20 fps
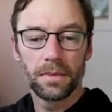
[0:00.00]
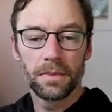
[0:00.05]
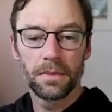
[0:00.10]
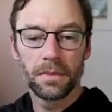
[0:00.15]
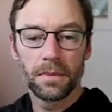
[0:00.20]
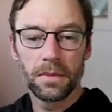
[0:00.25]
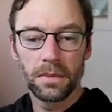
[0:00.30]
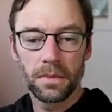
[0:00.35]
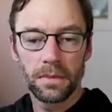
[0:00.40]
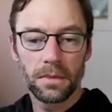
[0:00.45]

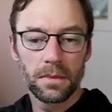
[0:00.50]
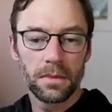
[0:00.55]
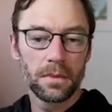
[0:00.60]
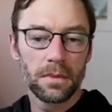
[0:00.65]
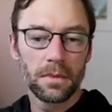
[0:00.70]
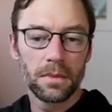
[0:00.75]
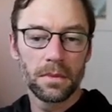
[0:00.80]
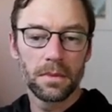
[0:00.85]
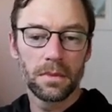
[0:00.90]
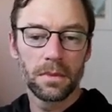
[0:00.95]

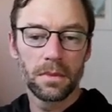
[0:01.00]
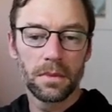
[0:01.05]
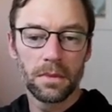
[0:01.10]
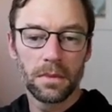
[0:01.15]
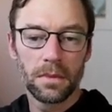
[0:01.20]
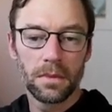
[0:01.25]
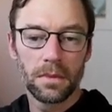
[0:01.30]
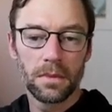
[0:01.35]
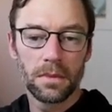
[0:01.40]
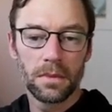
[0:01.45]

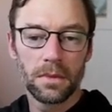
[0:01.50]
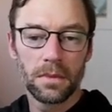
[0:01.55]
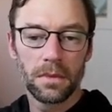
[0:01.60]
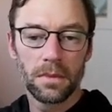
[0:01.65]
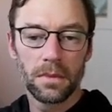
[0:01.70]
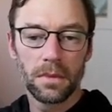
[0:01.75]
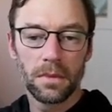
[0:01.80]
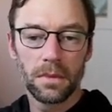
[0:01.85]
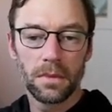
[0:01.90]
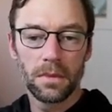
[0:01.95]

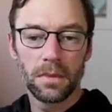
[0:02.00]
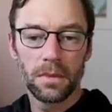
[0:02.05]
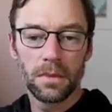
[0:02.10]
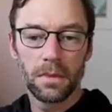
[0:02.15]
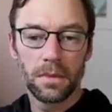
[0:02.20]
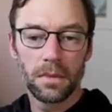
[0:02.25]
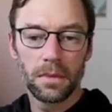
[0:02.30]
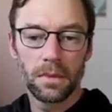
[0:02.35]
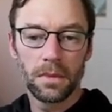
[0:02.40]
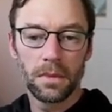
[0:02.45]

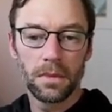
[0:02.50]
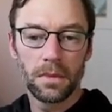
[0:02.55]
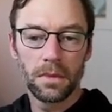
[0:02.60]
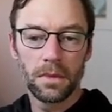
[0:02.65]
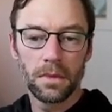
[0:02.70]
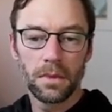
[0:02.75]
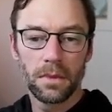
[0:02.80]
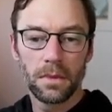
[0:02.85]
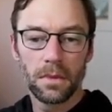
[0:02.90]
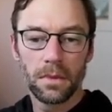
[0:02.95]

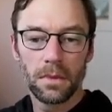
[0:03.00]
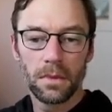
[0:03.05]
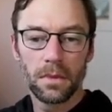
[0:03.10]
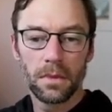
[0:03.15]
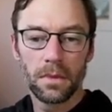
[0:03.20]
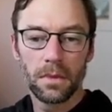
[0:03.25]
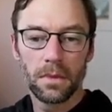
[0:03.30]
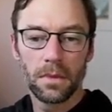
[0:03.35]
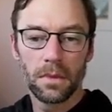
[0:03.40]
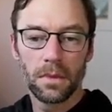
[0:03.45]

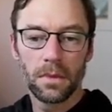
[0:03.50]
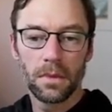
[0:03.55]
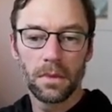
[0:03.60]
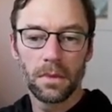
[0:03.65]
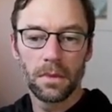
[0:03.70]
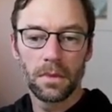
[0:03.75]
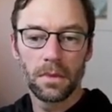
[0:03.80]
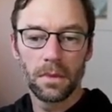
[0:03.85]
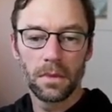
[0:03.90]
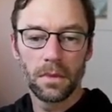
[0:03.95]

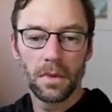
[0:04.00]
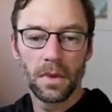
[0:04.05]
(silence)